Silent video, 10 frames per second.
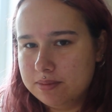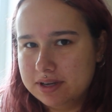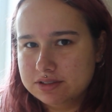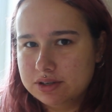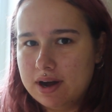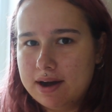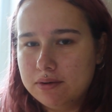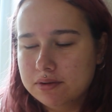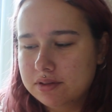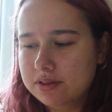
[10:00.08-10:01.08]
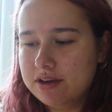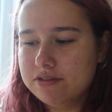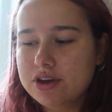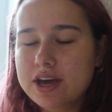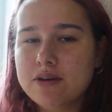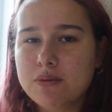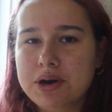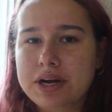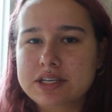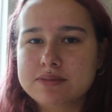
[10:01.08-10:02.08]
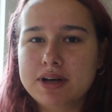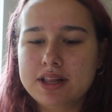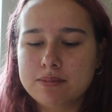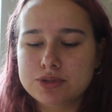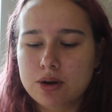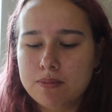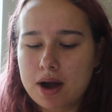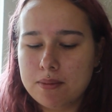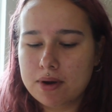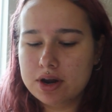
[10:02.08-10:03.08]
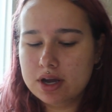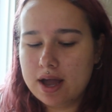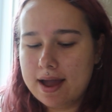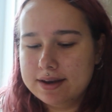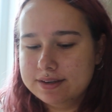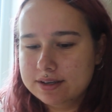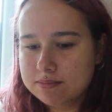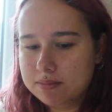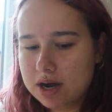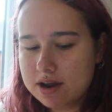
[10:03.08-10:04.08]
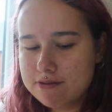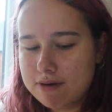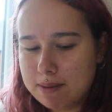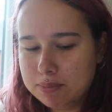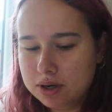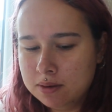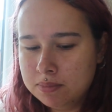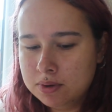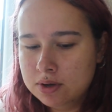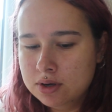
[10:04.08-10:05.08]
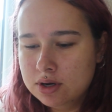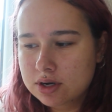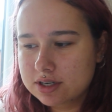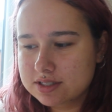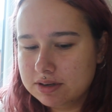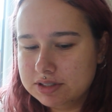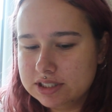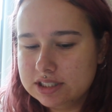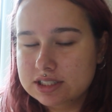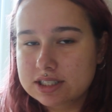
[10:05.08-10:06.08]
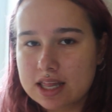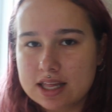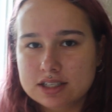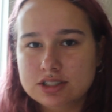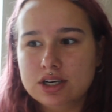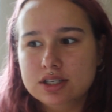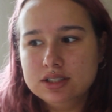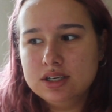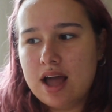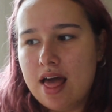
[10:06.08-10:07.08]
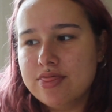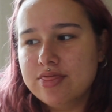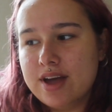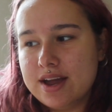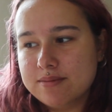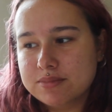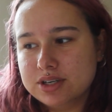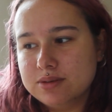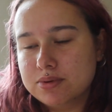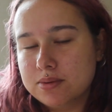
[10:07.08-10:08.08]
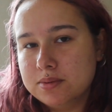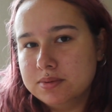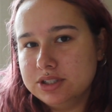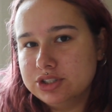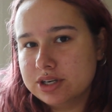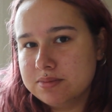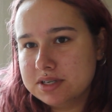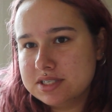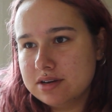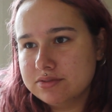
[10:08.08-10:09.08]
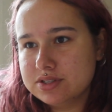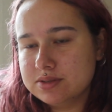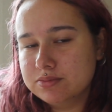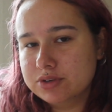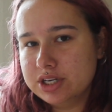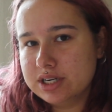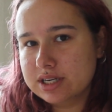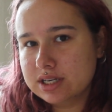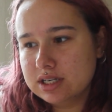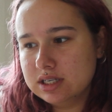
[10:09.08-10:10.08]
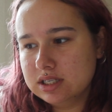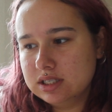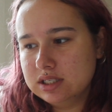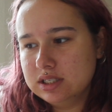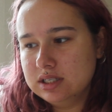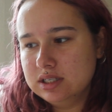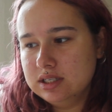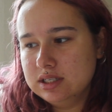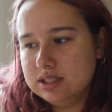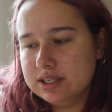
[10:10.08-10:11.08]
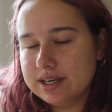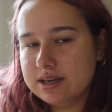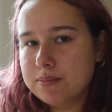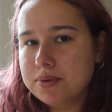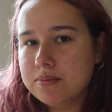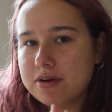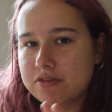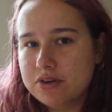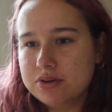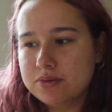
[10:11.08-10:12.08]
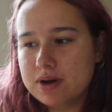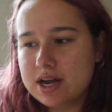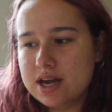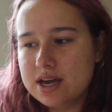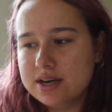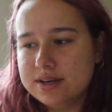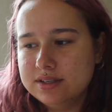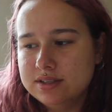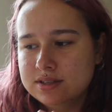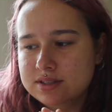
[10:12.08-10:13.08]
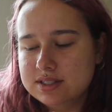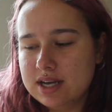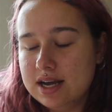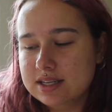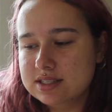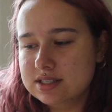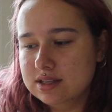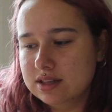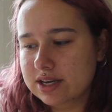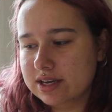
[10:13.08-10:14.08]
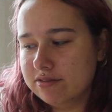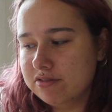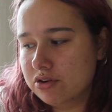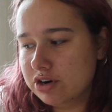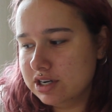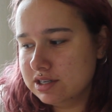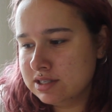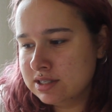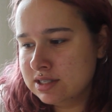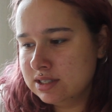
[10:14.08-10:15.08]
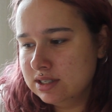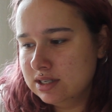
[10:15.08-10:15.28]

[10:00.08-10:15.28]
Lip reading: mental health. If you hear whirring is my laptop. I'm gonna edit my wrap up because I really need to get that done, and then I'm gonna probably treat myself to some reading. Like put my phone away, set like a forest,